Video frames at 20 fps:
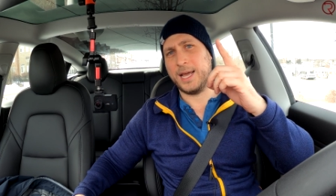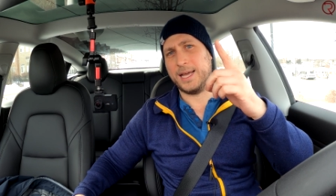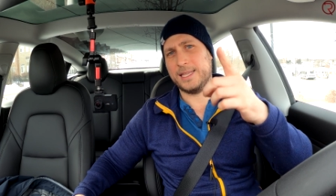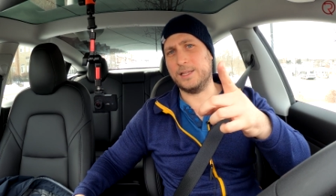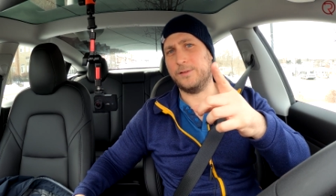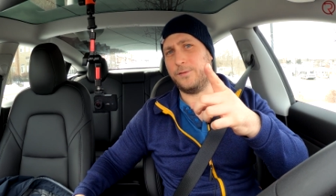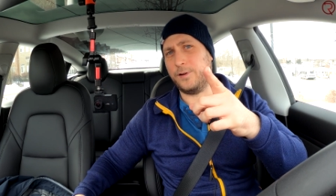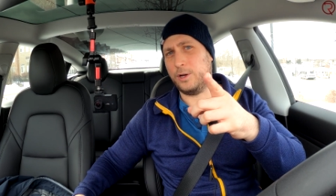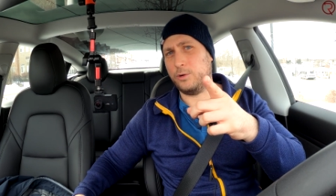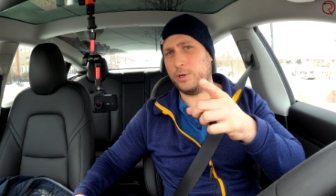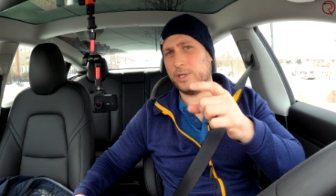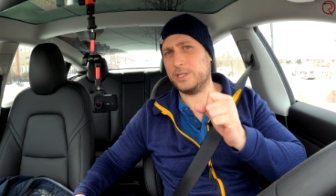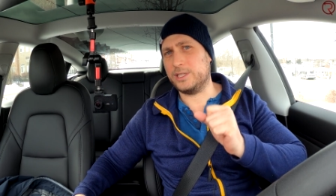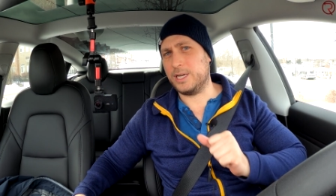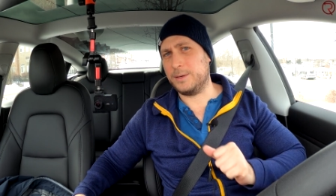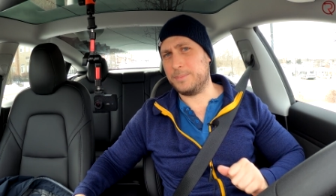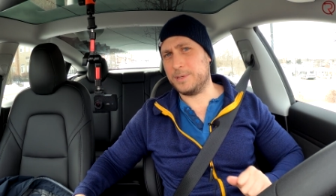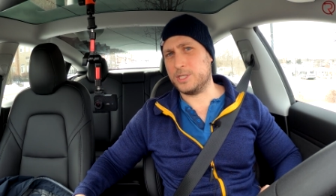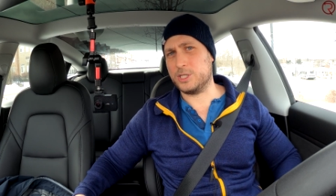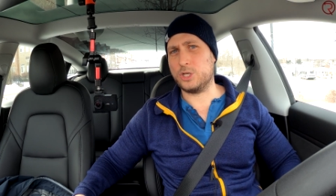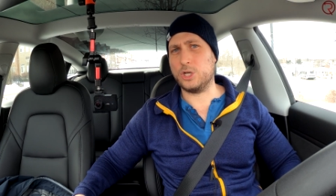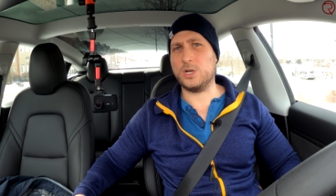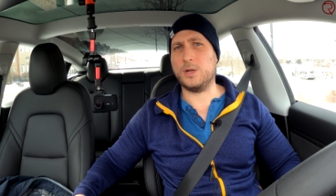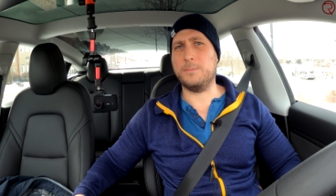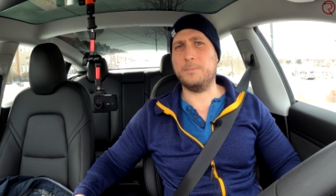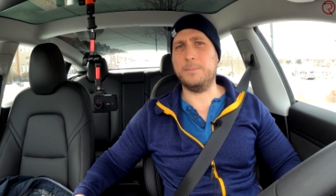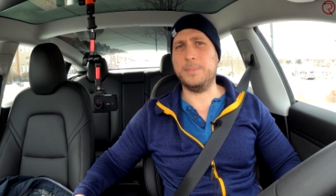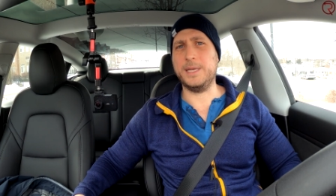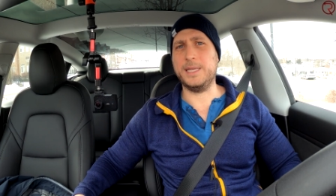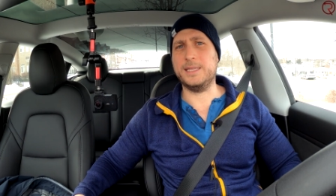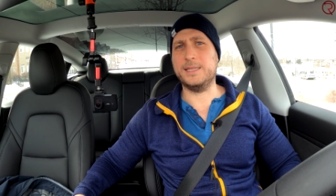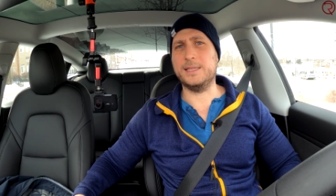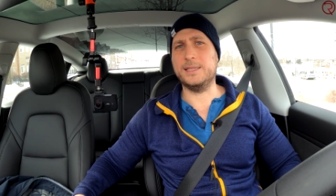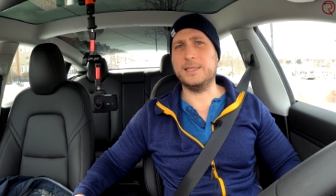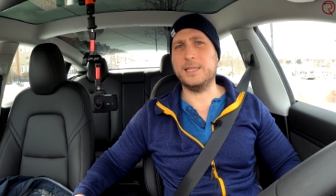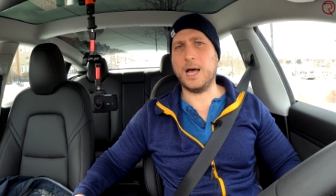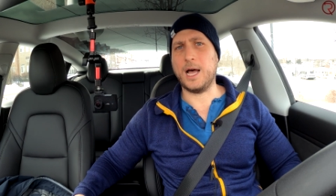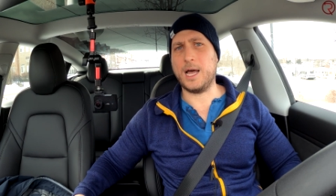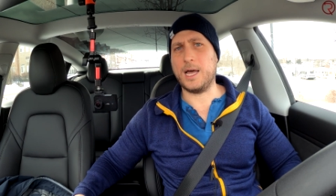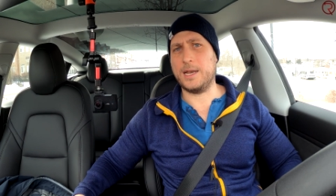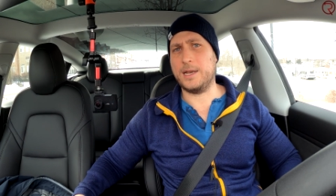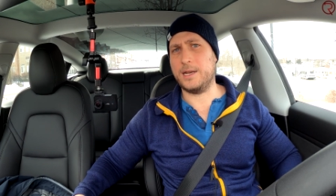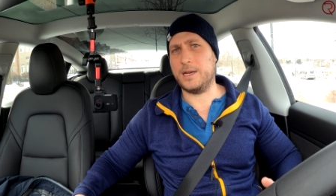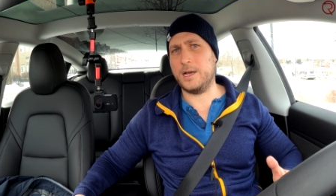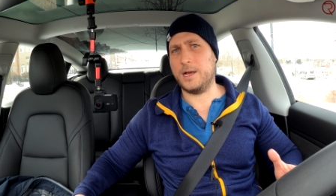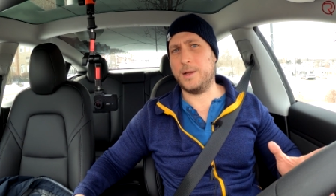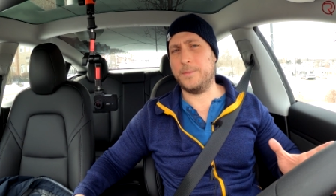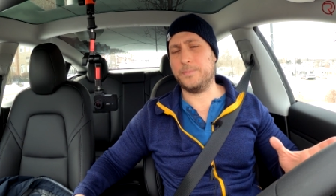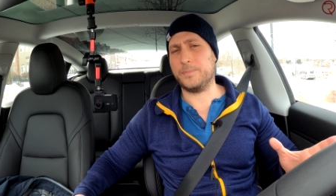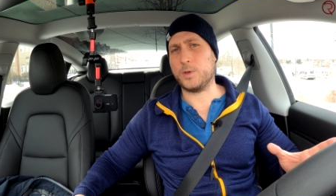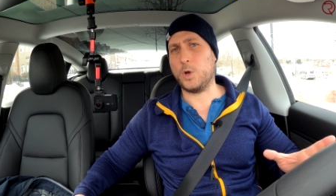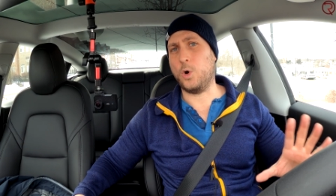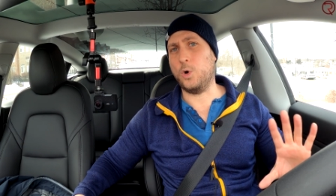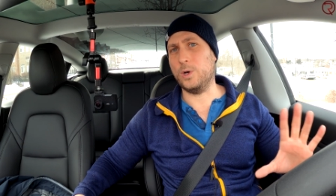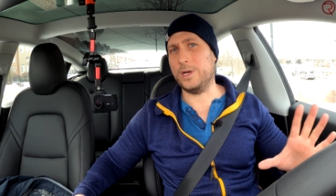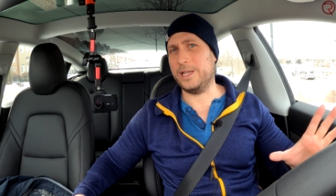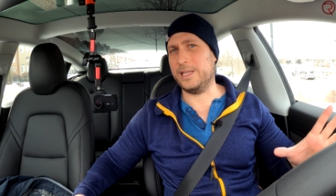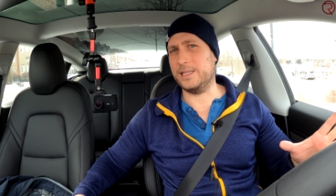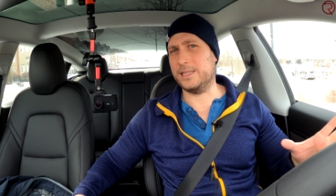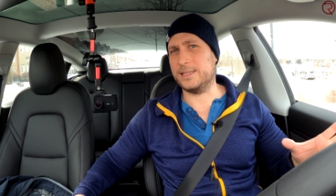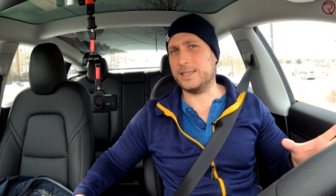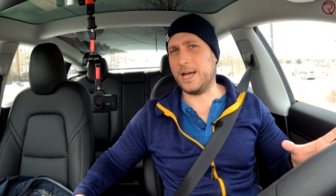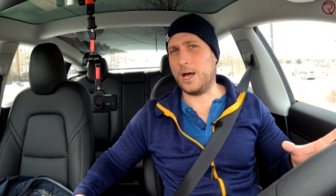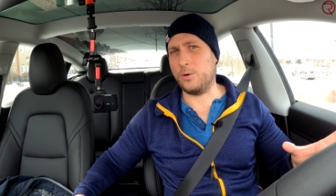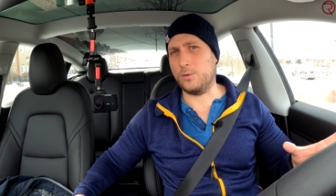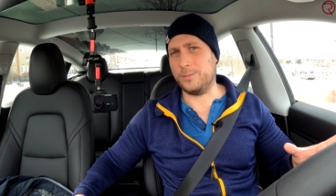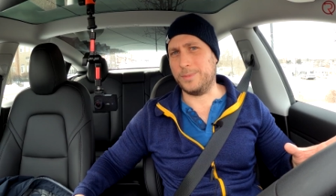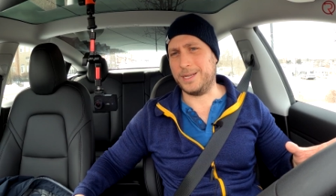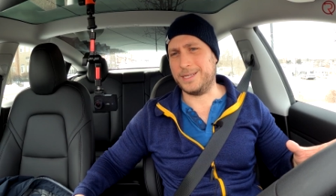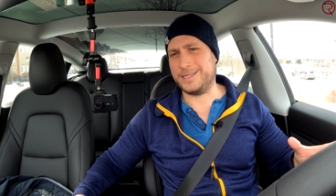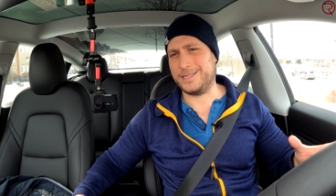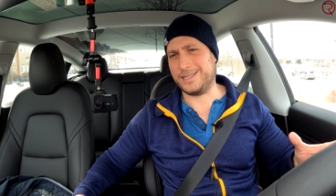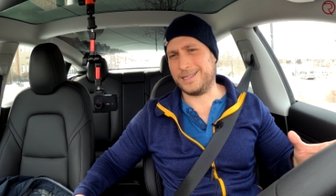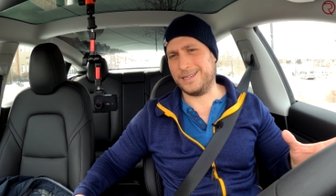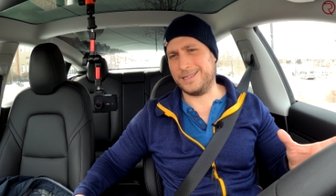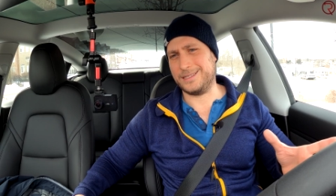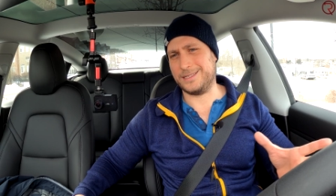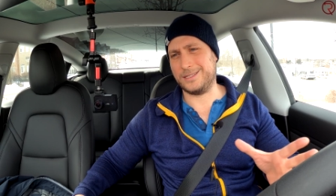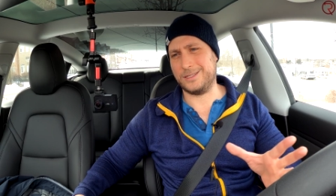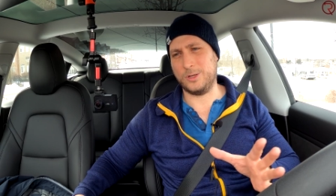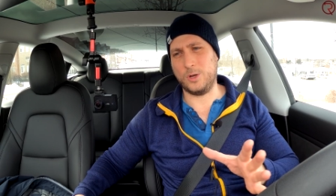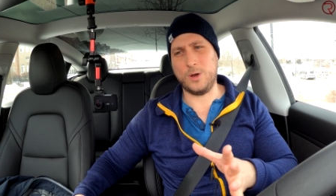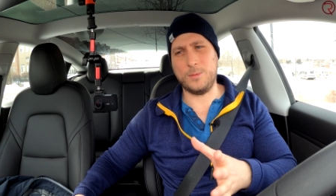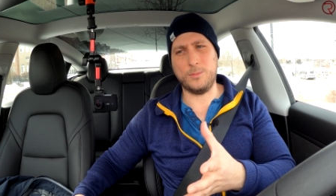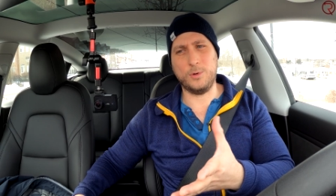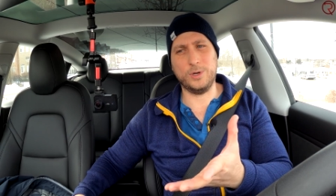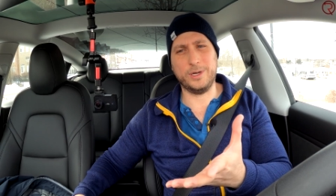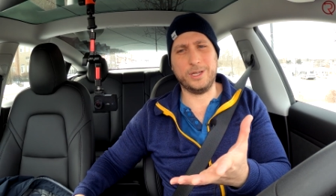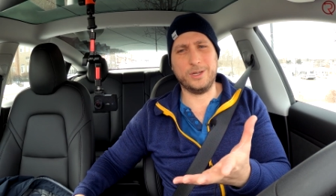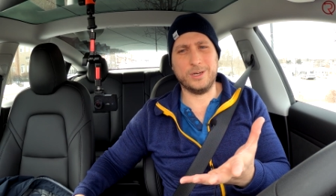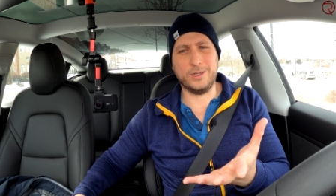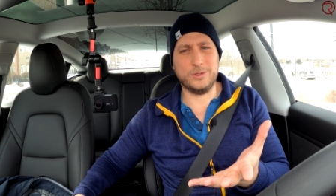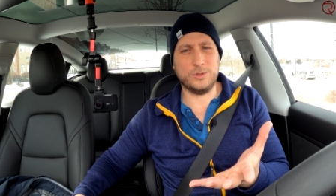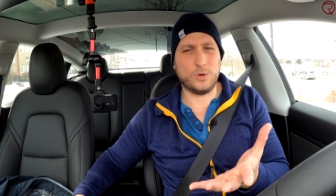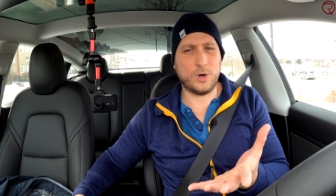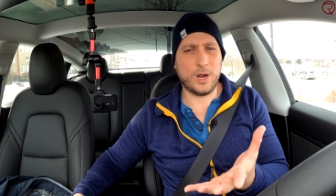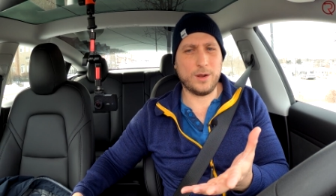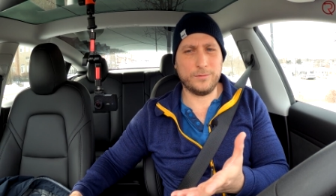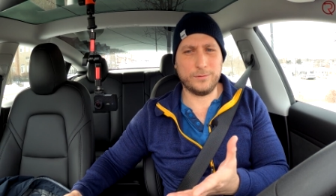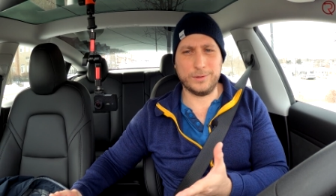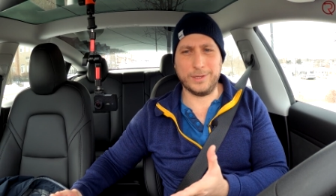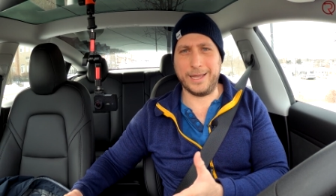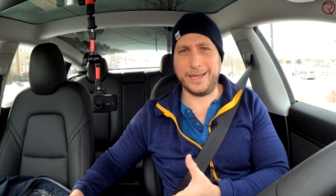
and the following trip is gonna be done only in town basically. So I'm only gonna drive with